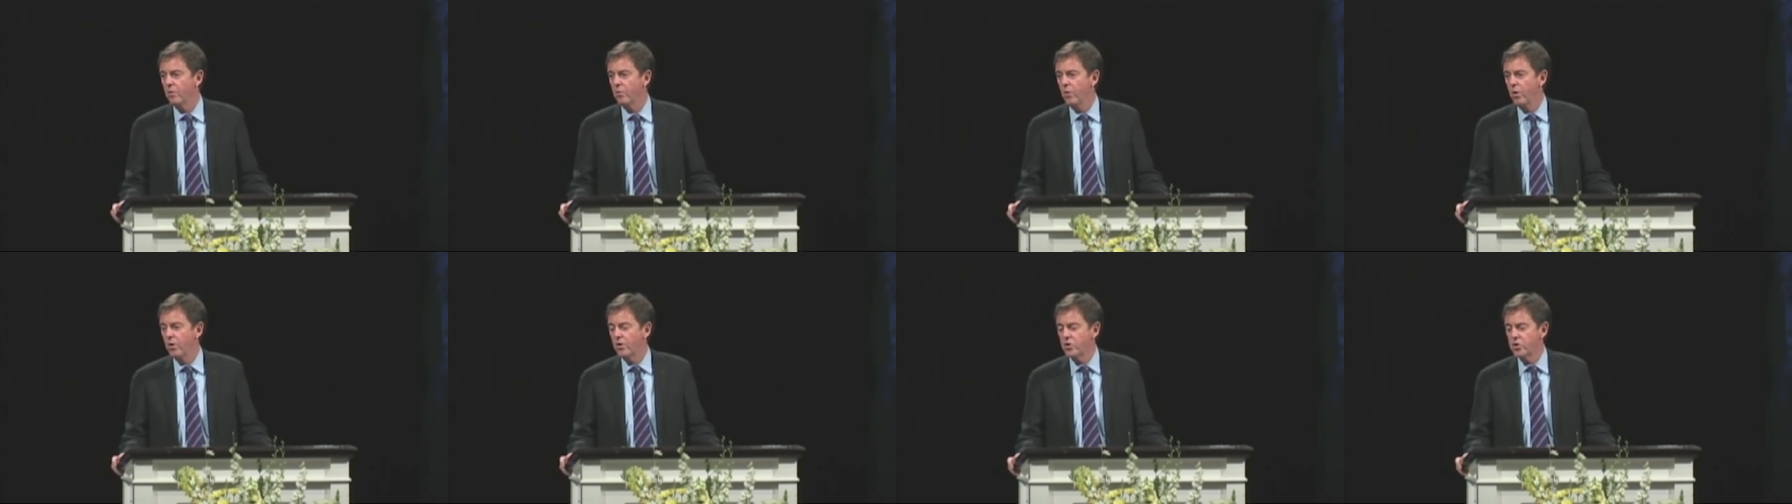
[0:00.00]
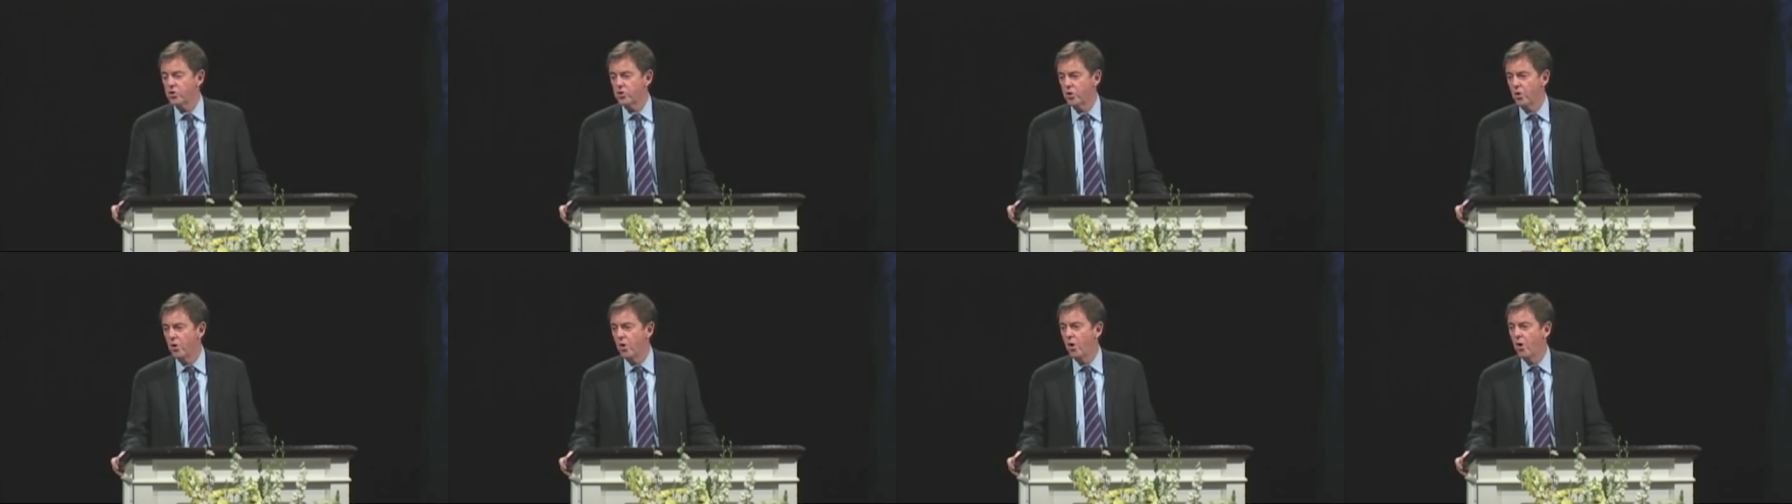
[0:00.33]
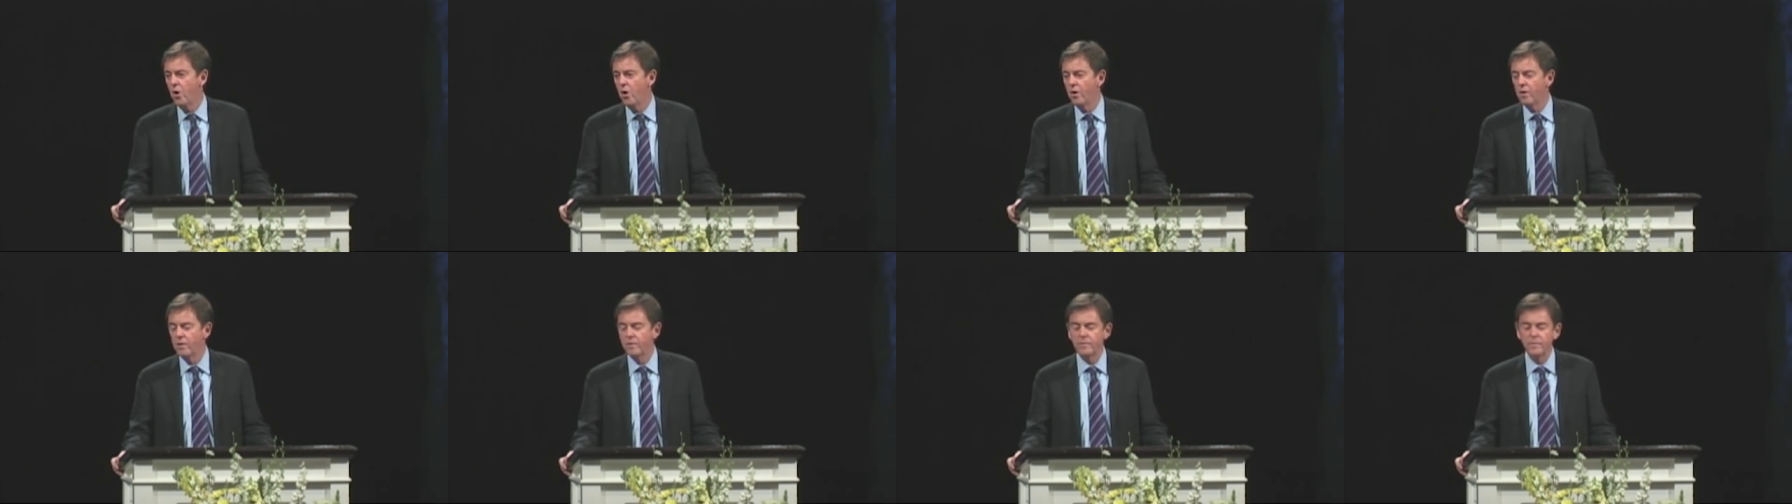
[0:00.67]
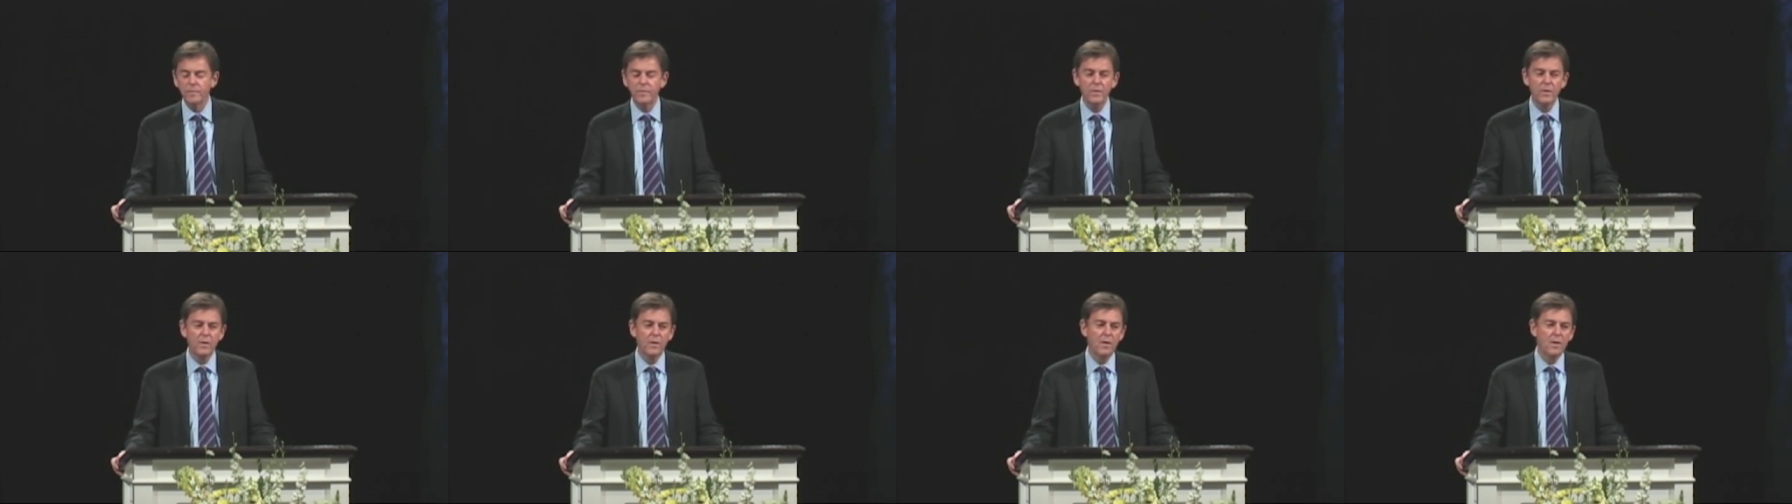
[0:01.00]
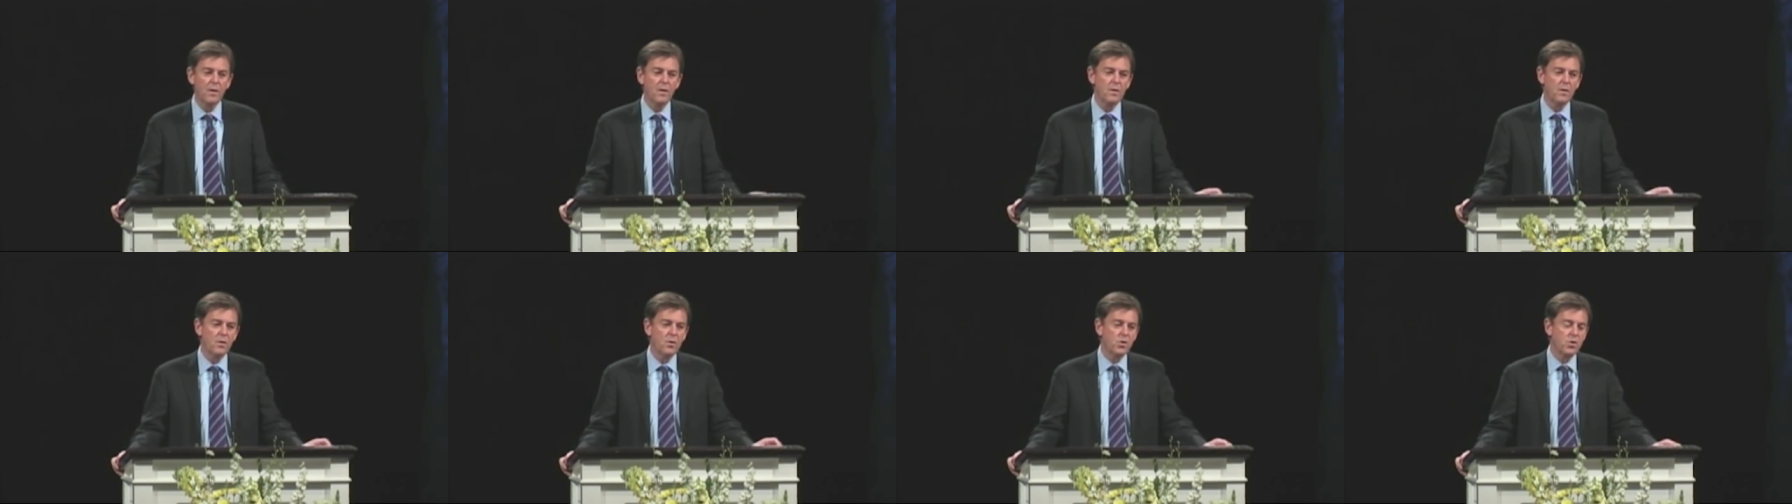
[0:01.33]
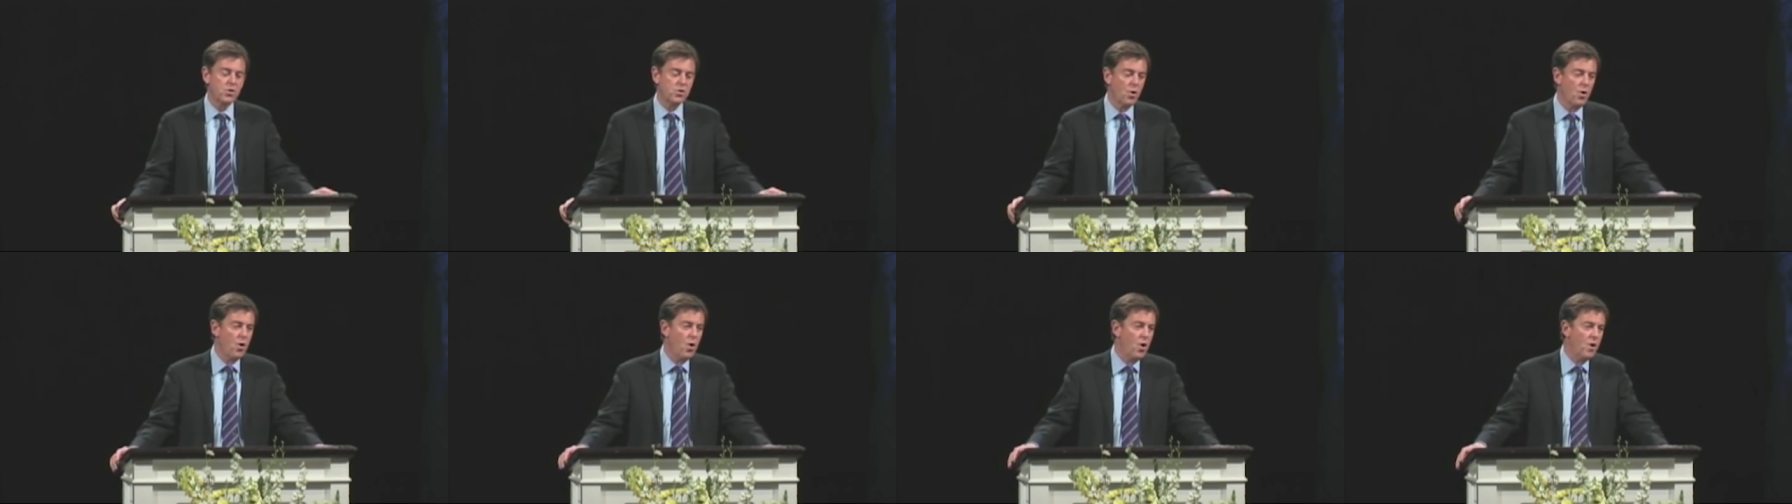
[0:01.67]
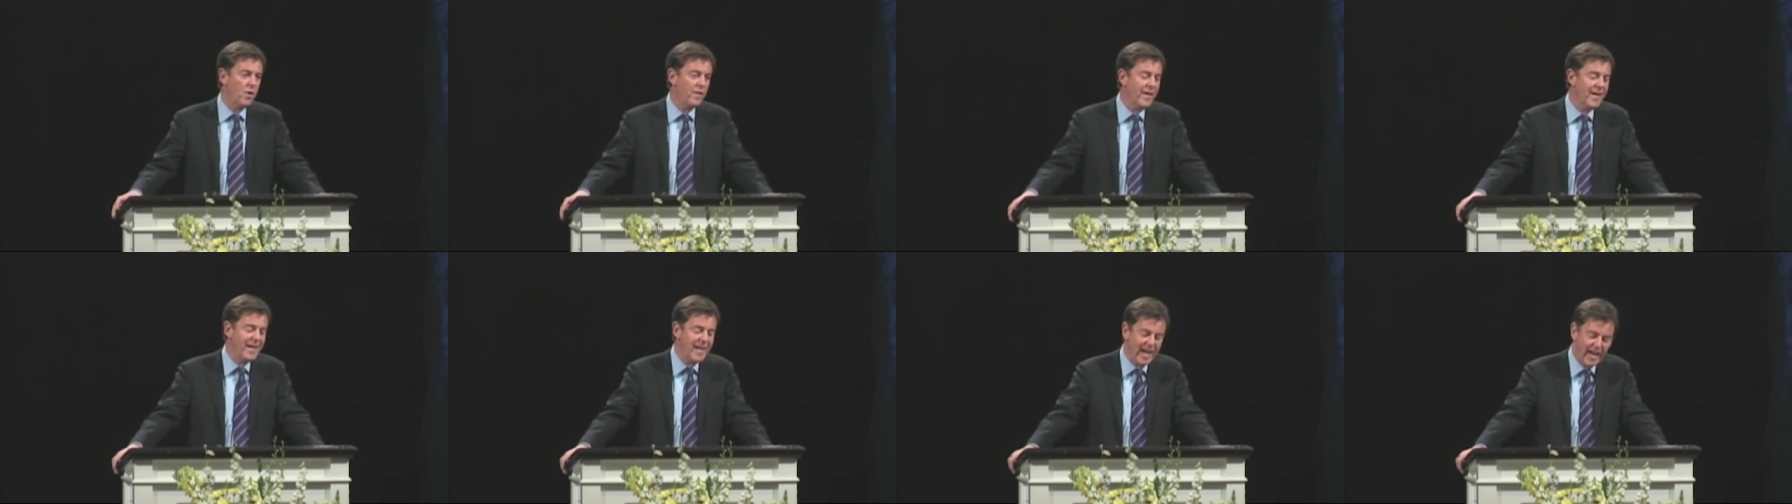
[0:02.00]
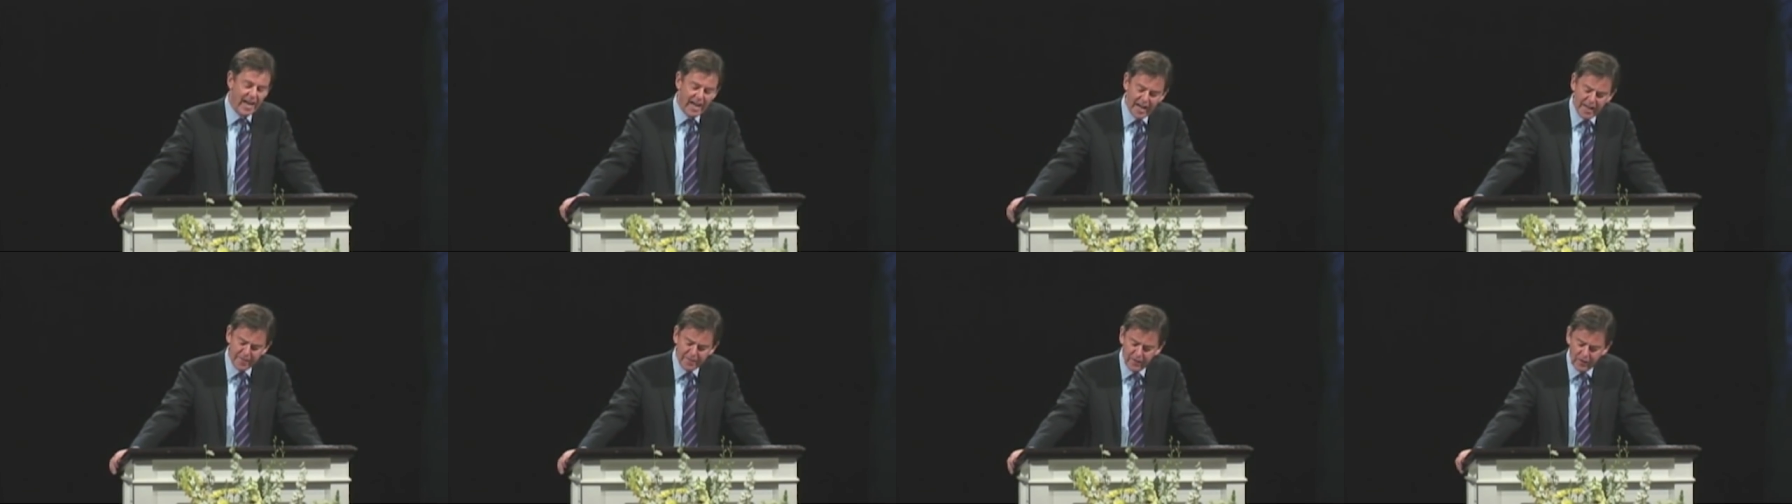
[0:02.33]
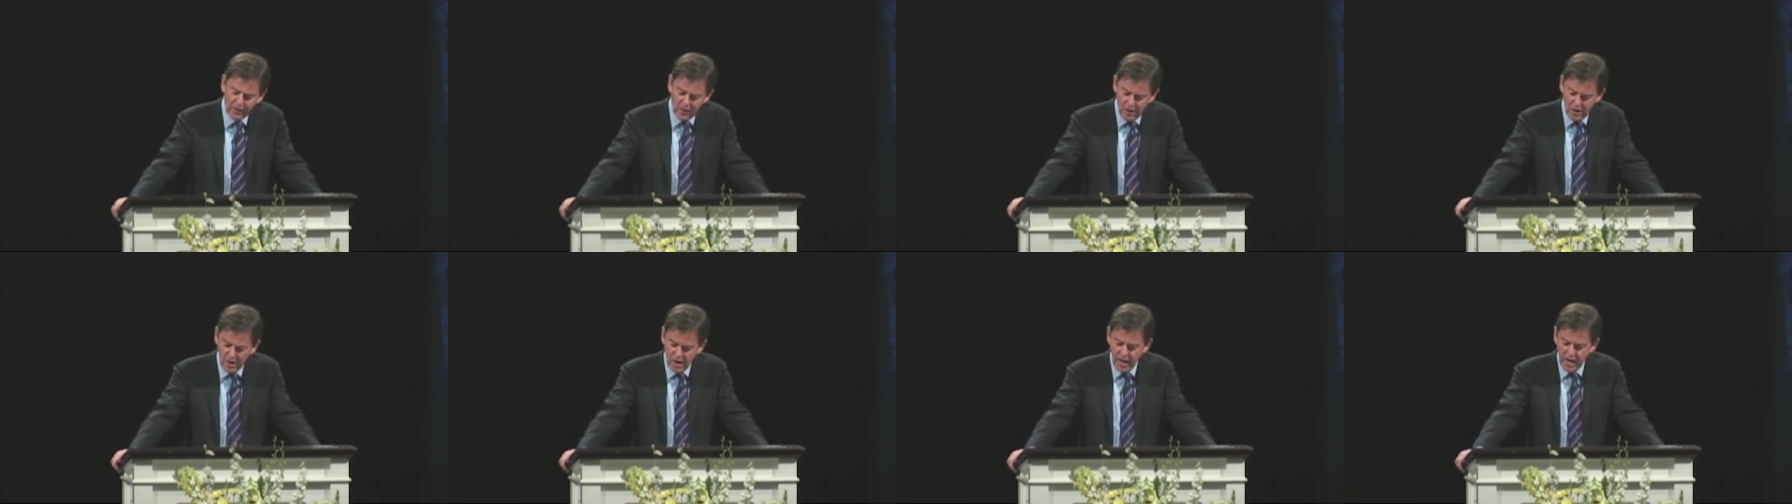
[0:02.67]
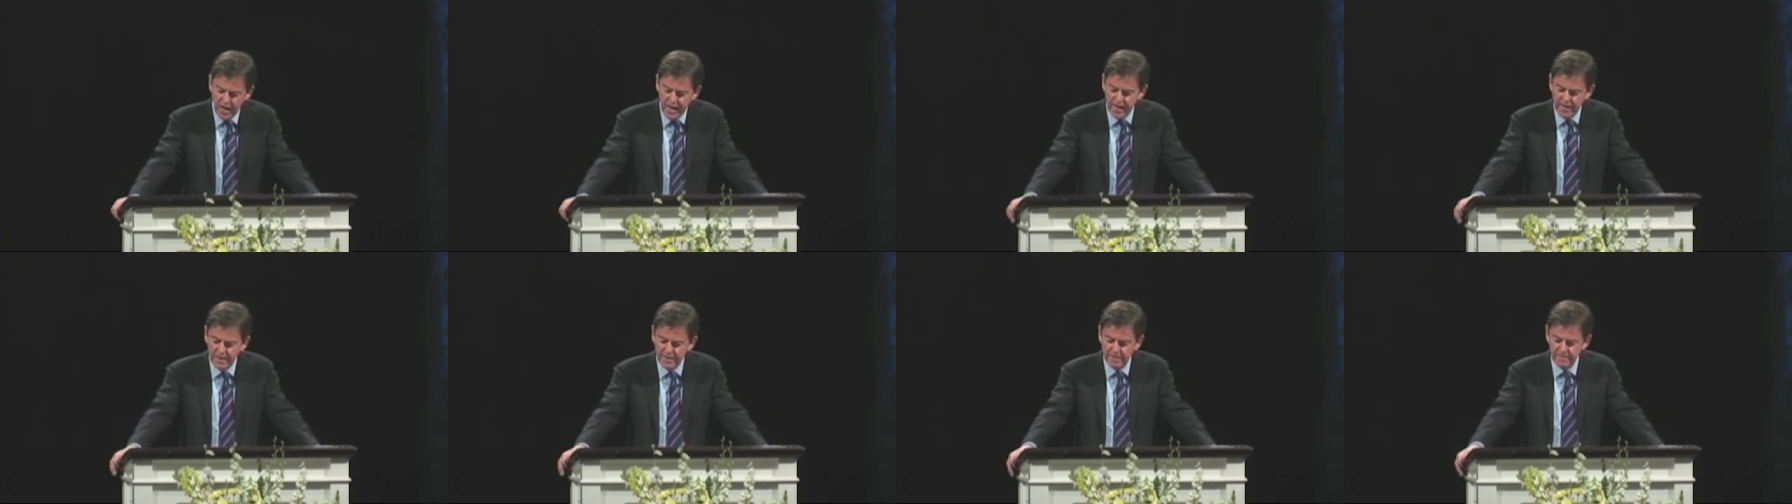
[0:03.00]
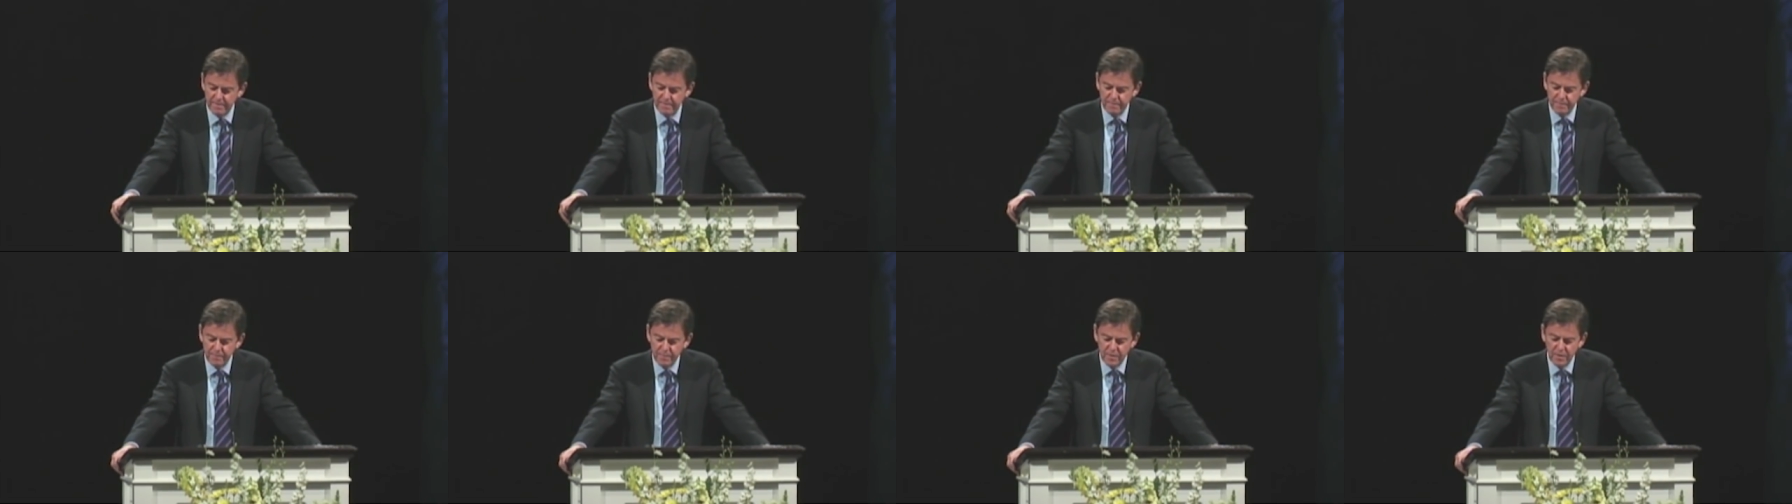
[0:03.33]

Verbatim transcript: What song? The song that had the line,